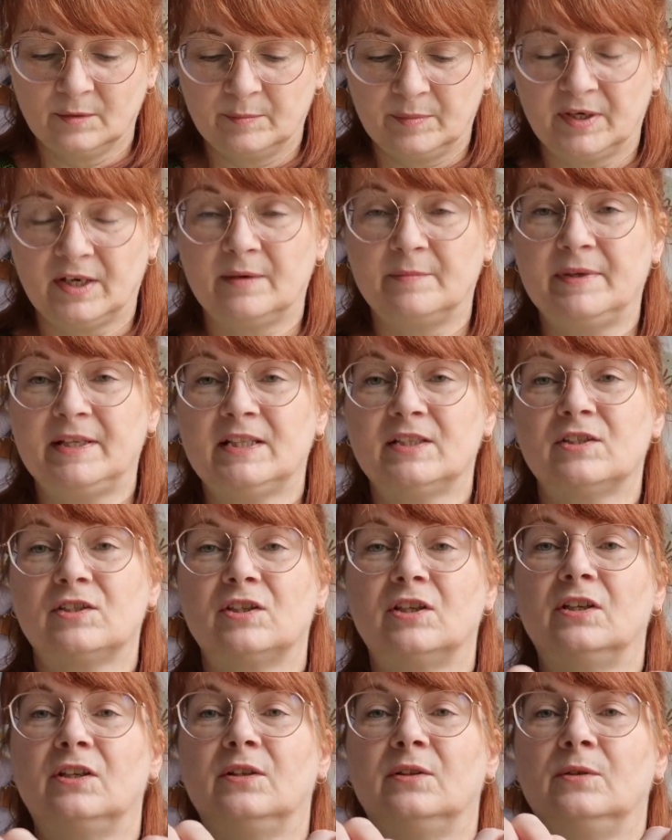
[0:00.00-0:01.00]
But I'm
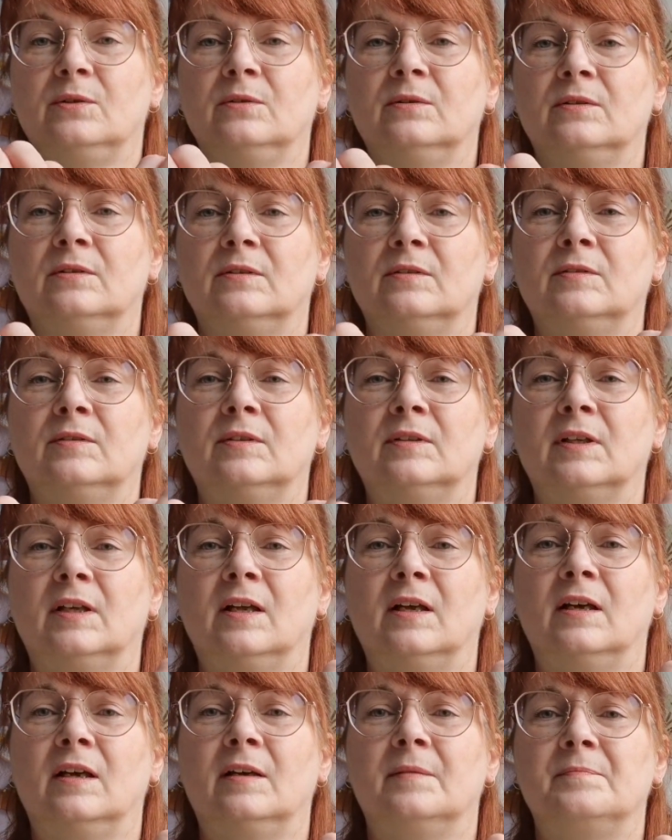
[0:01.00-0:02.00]
into
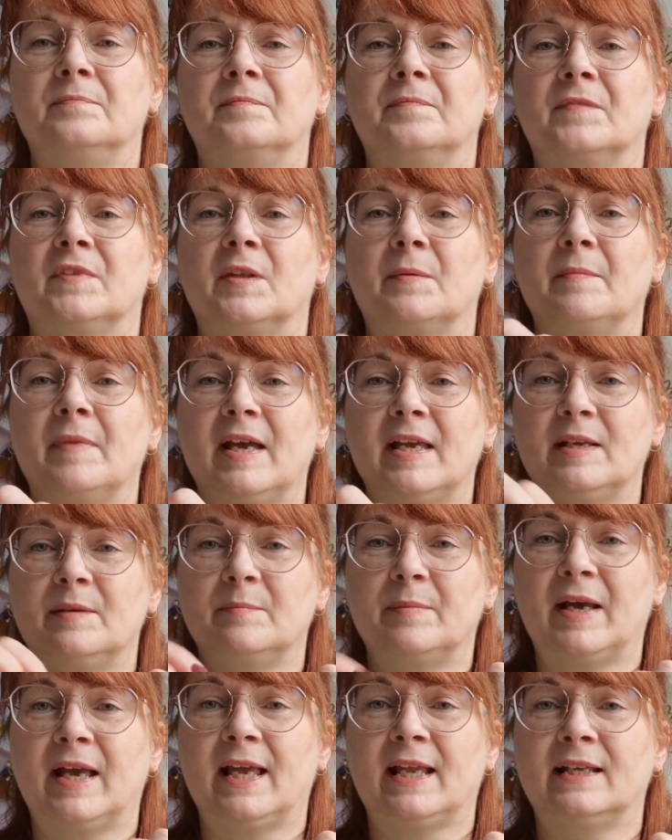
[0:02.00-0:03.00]
the
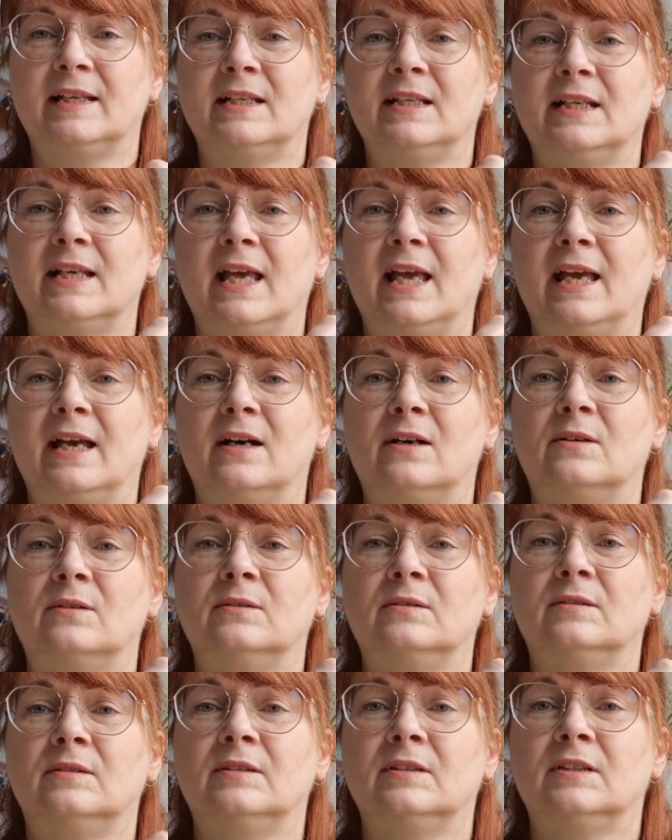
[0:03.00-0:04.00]
main pattern
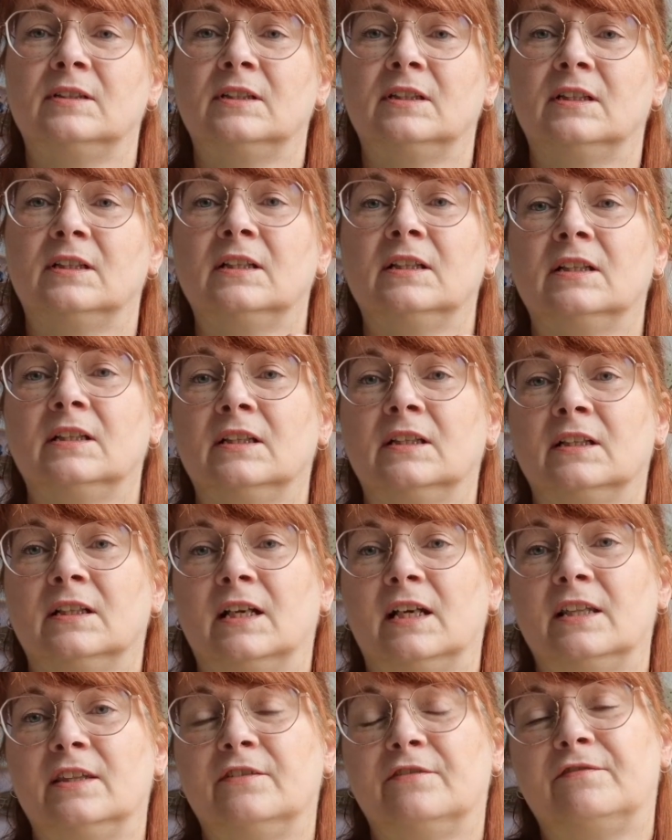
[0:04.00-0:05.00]
now.
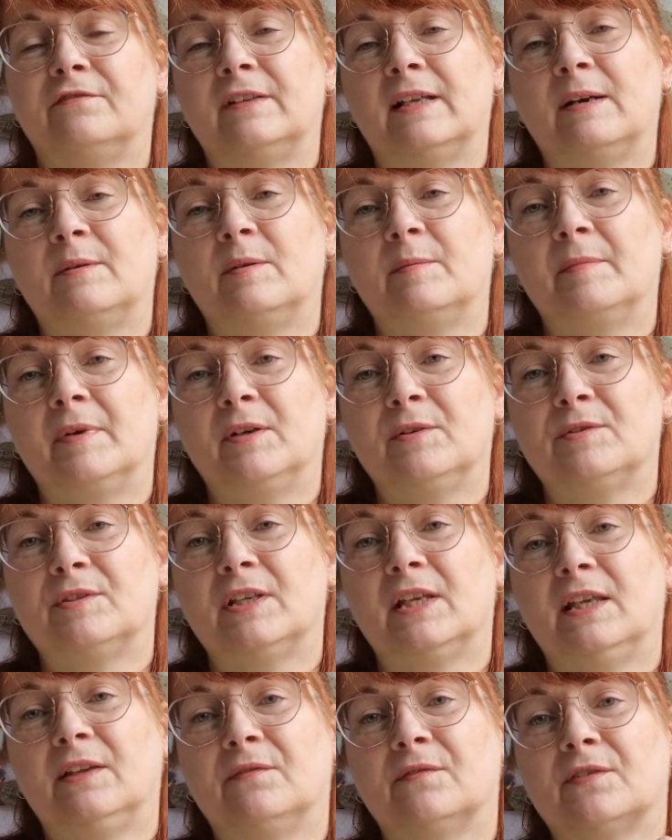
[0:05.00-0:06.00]
And the flower
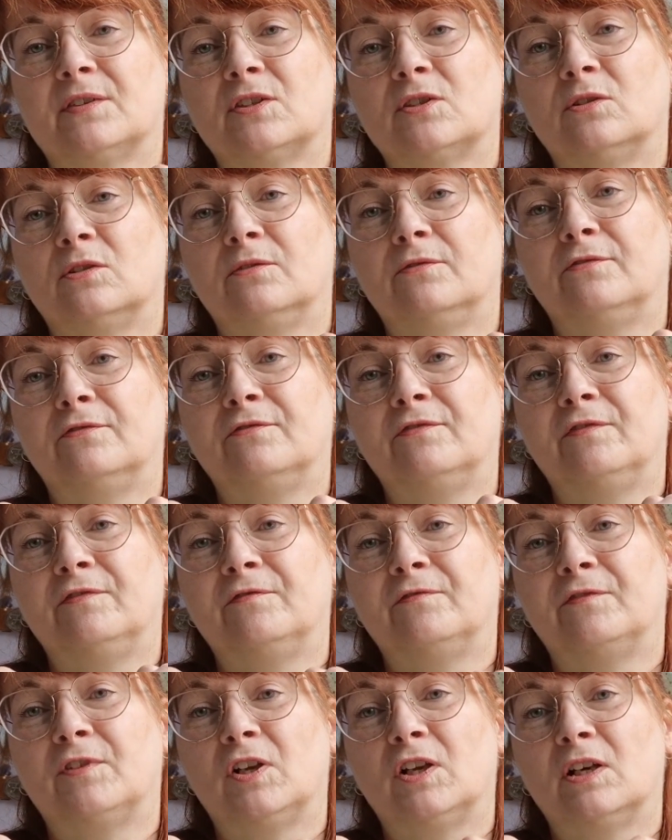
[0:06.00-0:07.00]
motif sort of
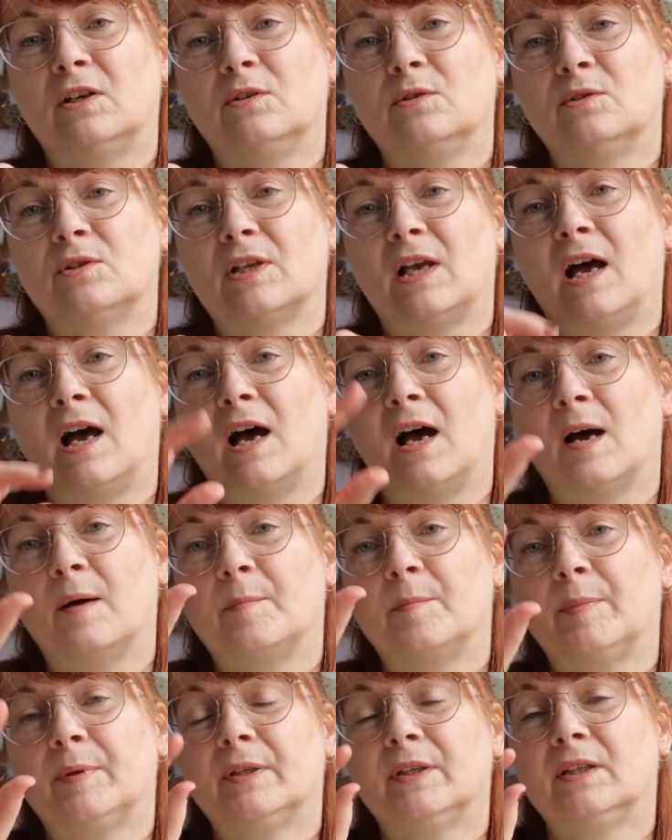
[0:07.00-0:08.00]
follows up
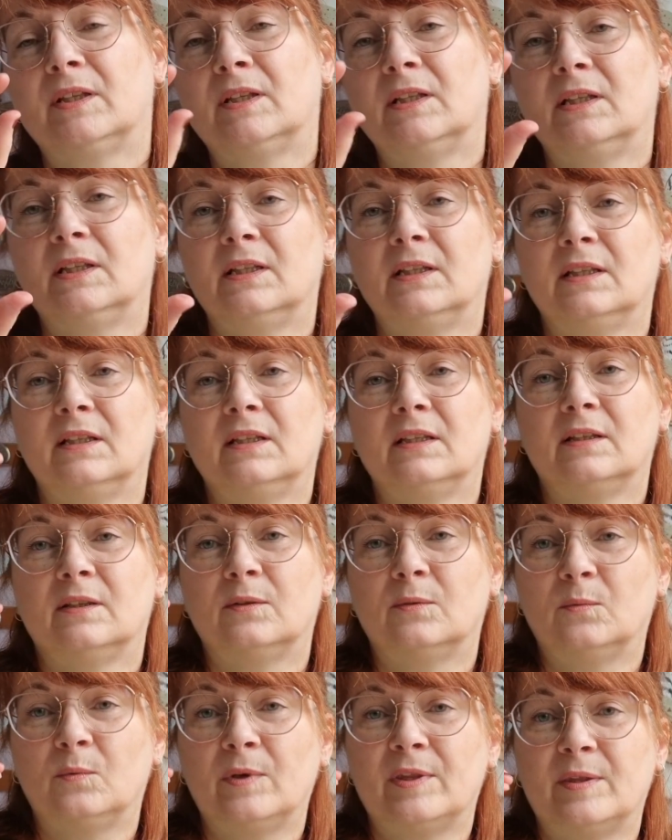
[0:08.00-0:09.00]

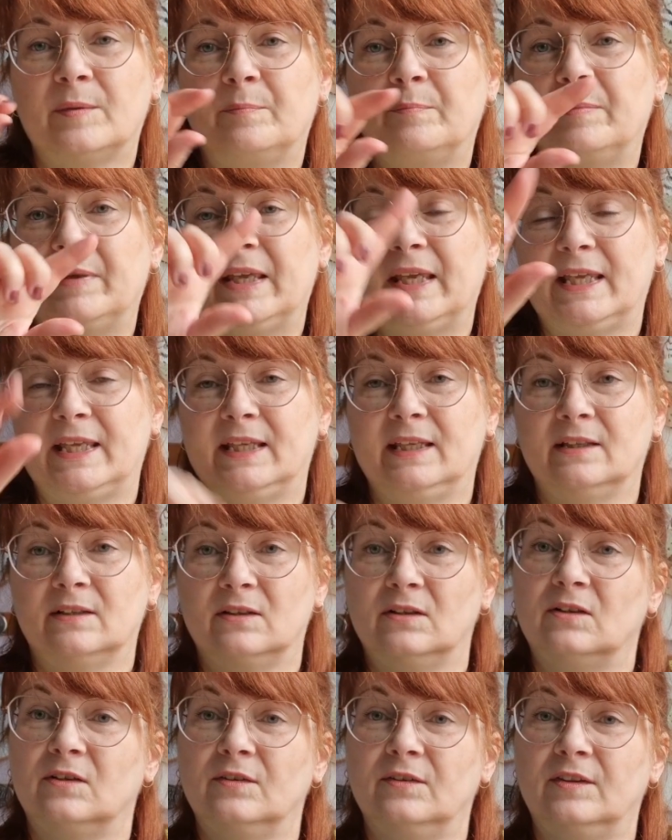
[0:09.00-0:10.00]
with a bee
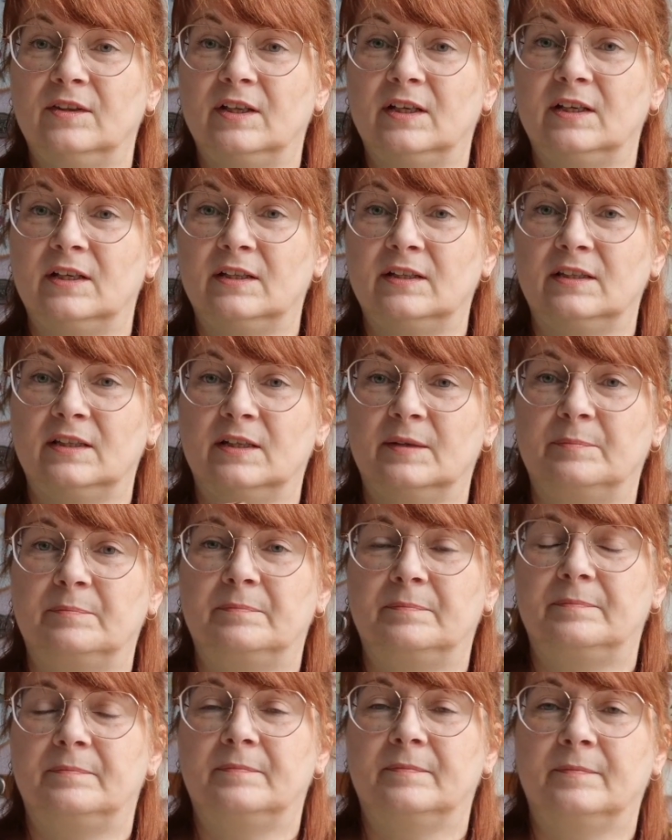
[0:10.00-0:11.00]
on the
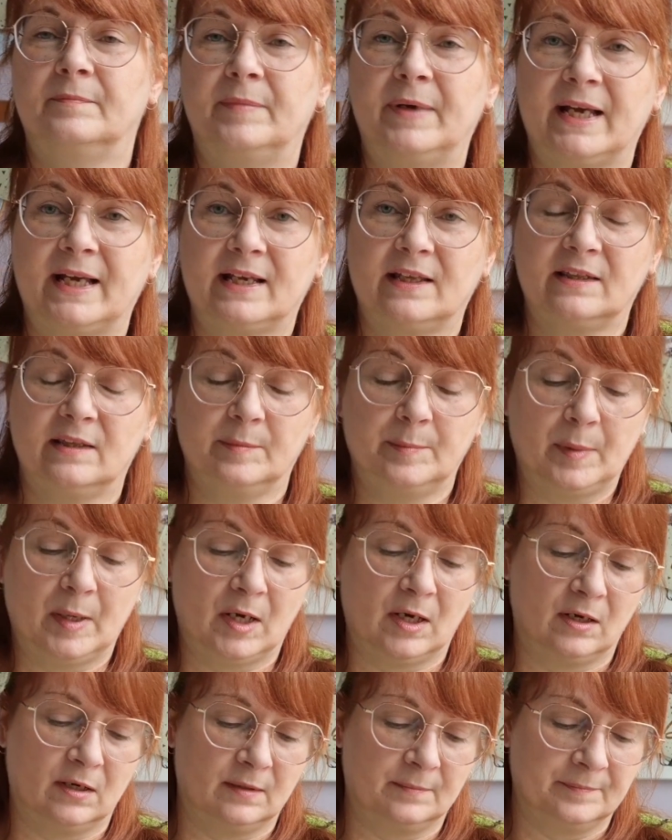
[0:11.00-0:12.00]
back of the
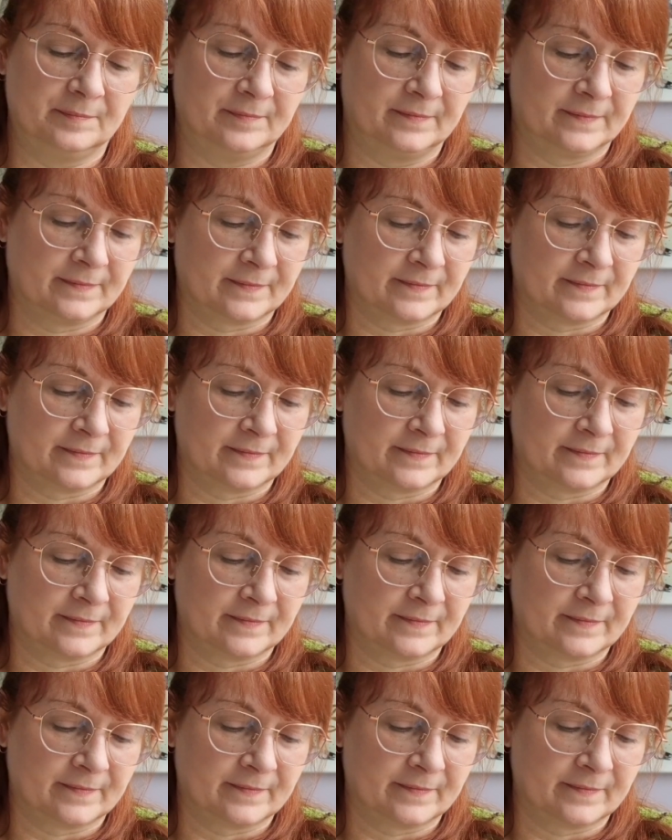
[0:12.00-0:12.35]
palm.